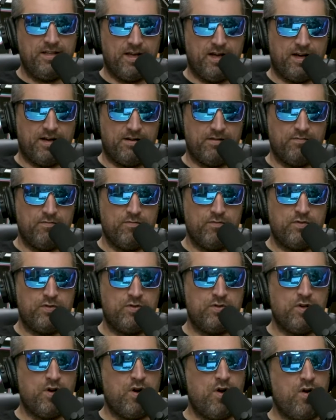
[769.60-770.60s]
Yeah.
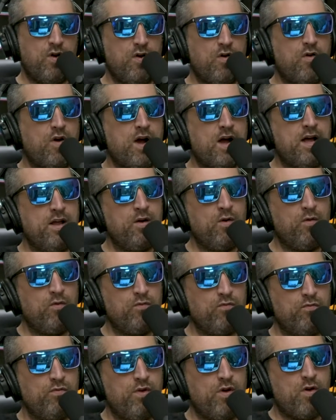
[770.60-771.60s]
So I don't
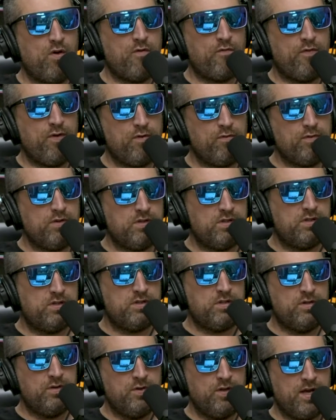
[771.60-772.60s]
know if it was
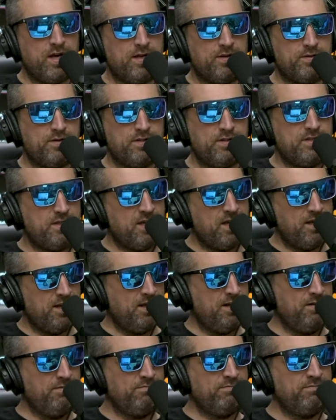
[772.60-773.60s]

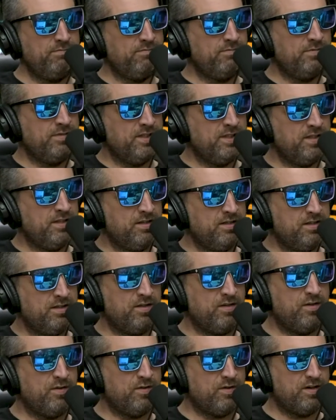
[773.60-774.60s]
2010
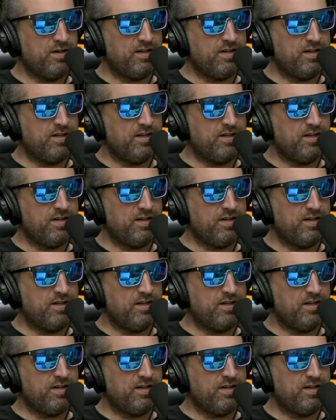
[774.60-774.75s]
or